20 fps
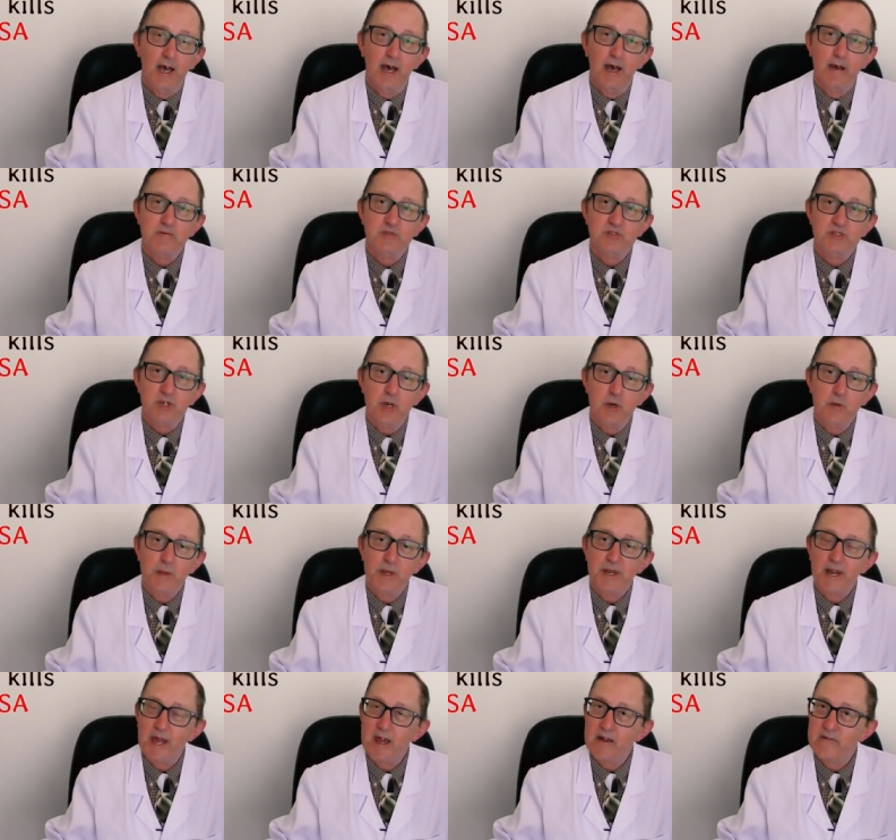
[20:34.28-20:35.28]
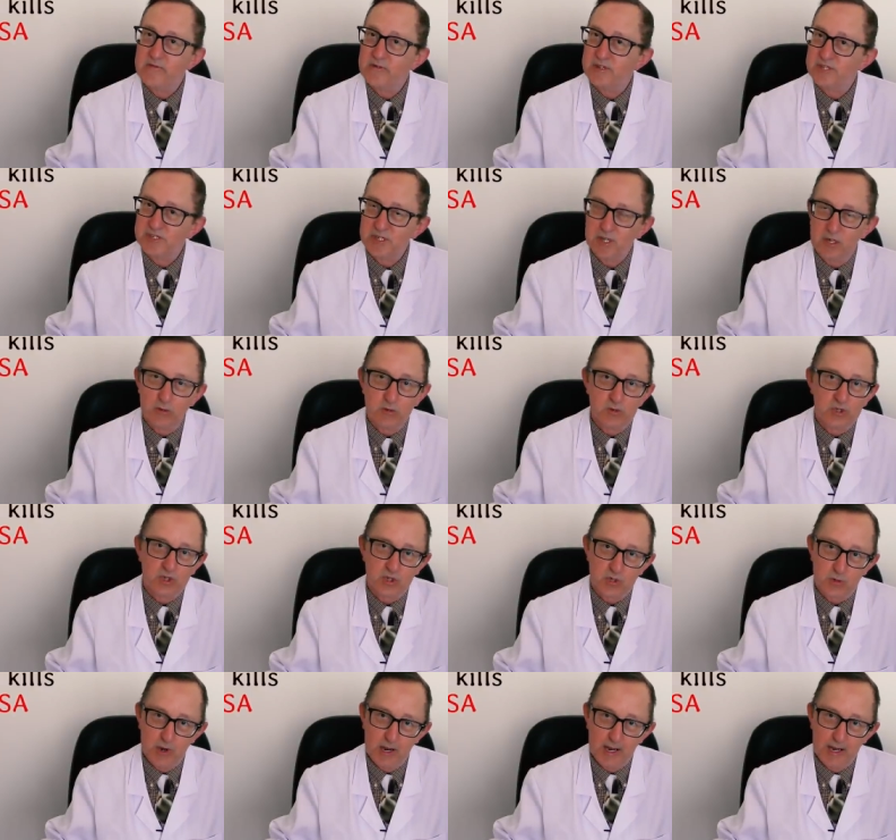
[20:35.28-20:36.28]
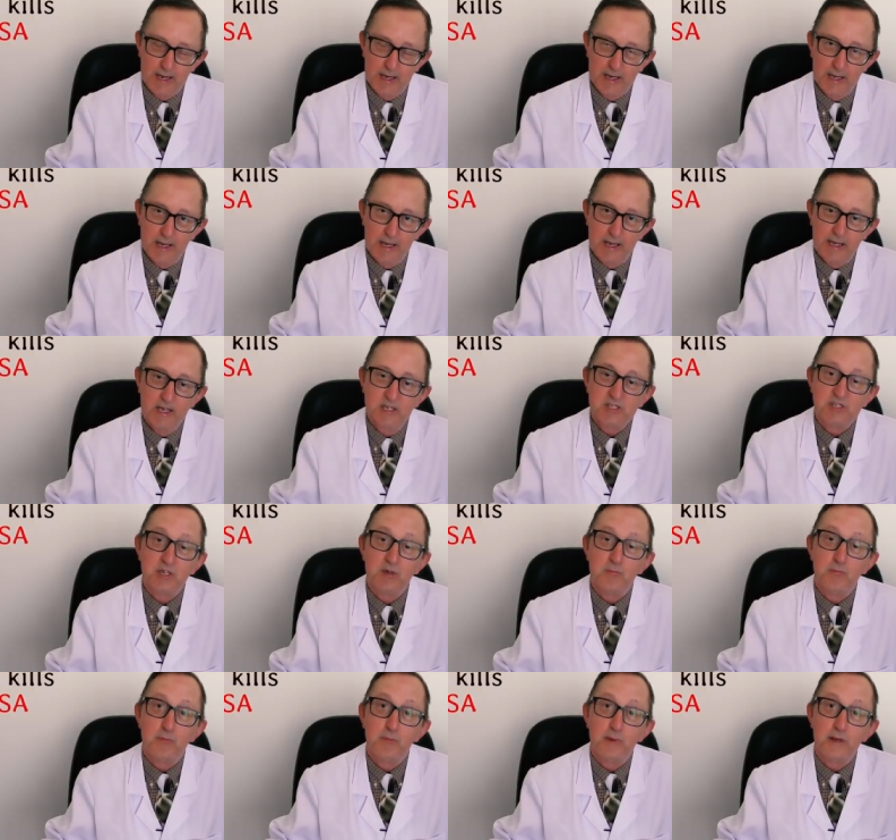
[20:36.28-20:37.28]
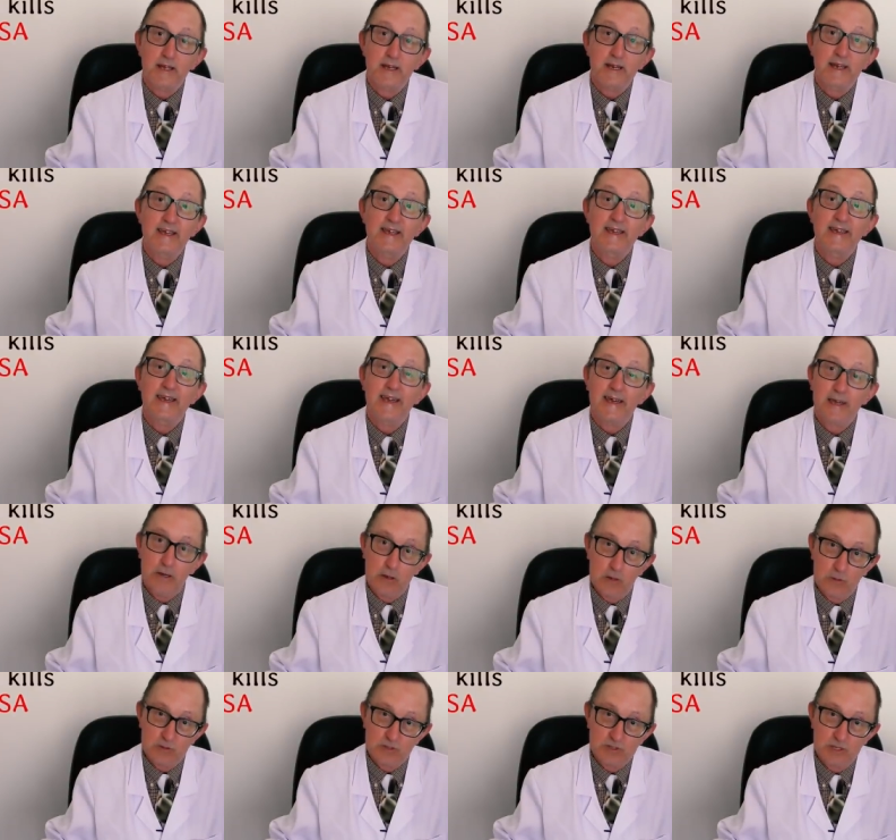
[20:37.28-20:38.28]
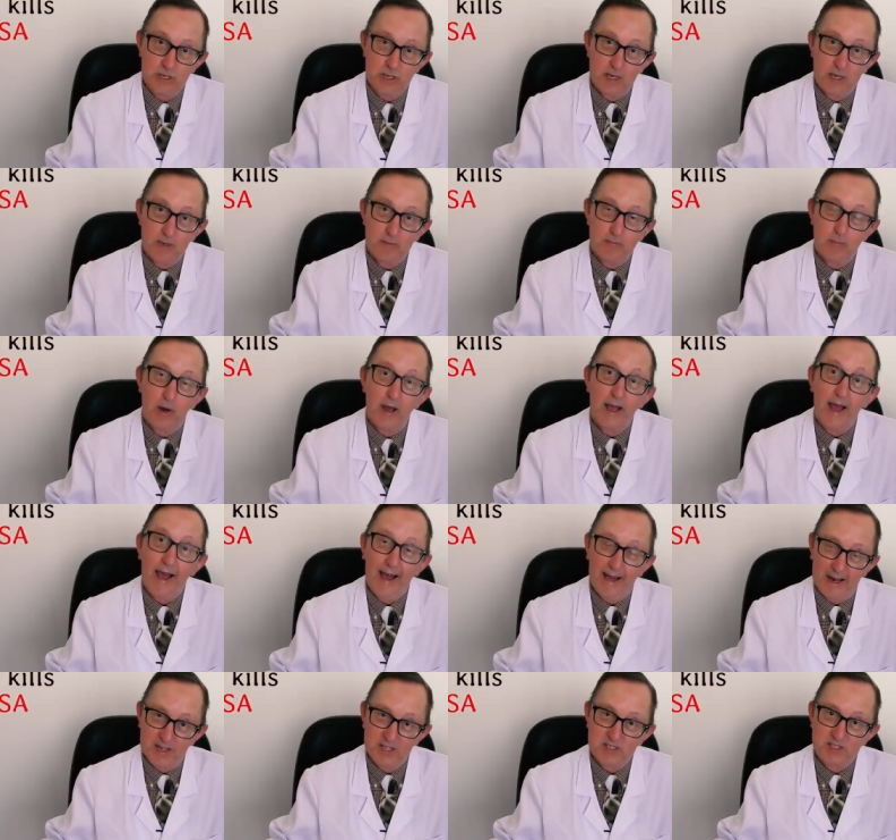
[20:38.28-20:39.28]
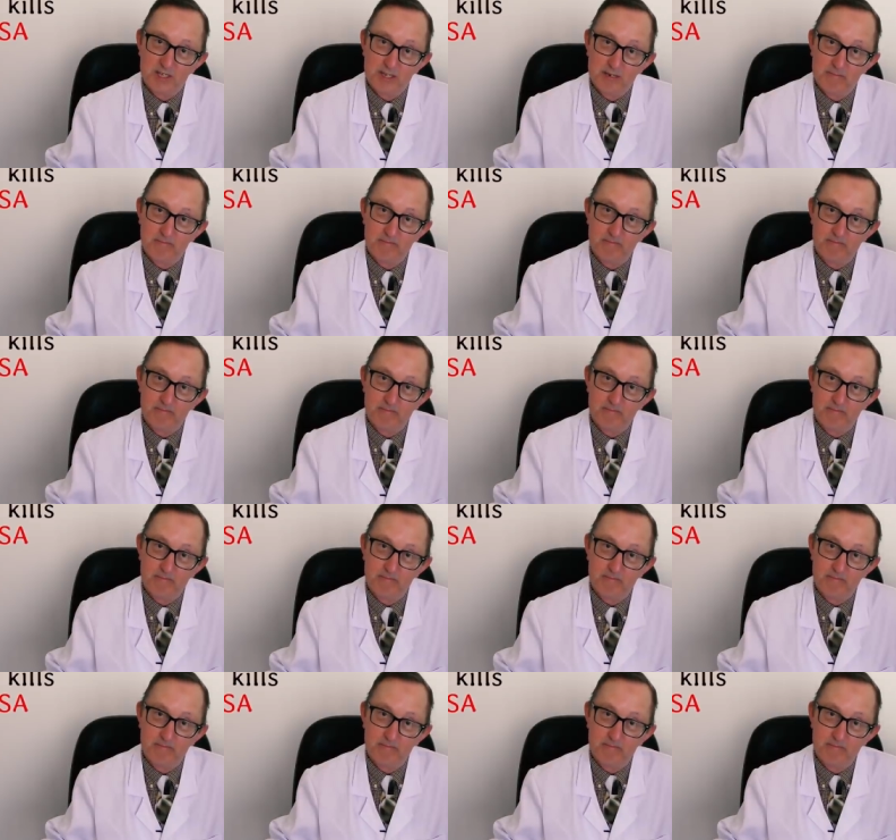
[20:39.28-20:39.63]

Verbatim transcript: have shown that every single strain is completely killed by allicin.